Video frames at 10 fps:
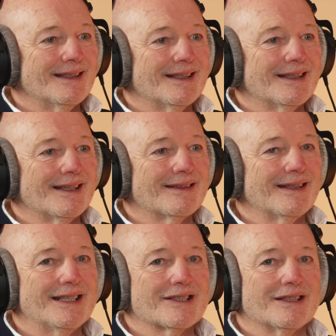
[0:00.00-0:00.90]
I
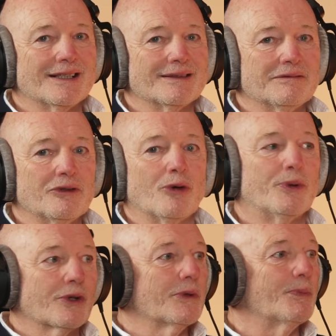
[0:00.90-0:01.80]
think it's like, well,
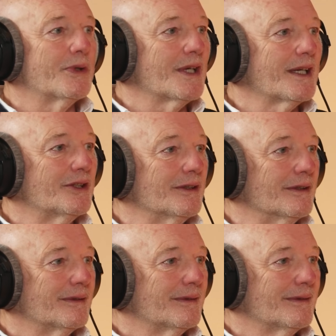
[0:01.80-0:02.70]
put up the protection,
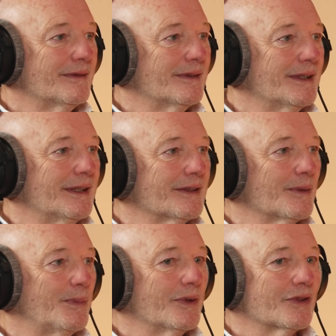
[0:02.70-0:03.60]
right, as
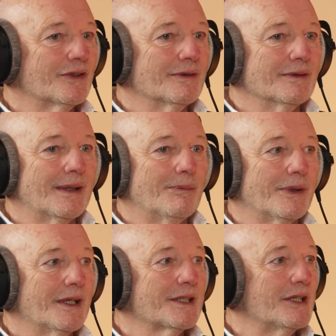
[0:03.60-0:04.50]
opposed to
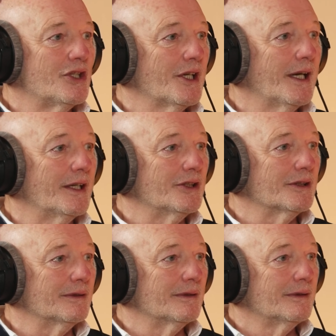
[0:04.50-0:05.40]
embracing change
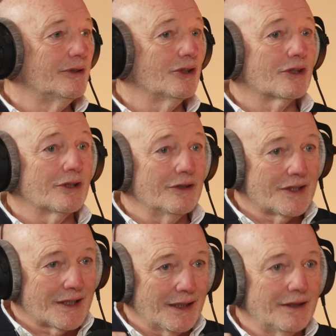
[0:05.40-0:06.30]
and just
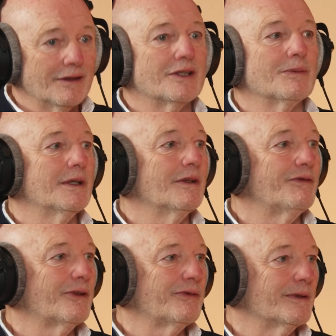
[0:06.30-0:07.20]
continuing to be at the
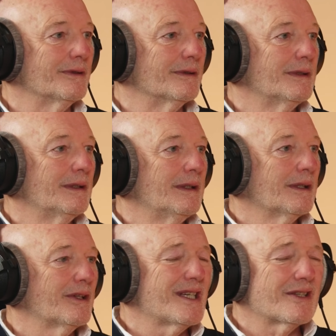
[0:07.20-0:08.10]
forefront,
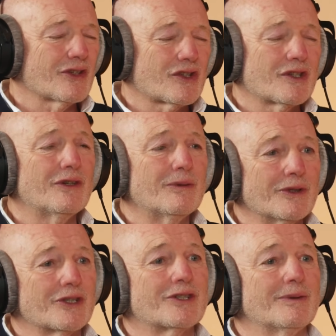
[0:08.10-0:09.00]
because it's got so
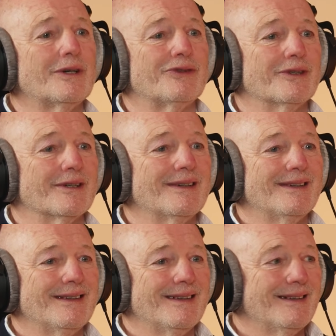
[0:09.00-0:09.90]
much to offer.
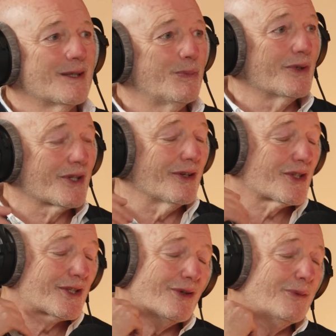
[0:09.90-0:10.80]
Sport's got
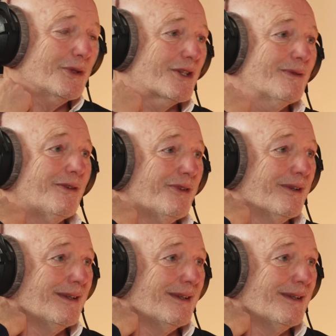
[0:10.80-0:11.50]
so much to offer.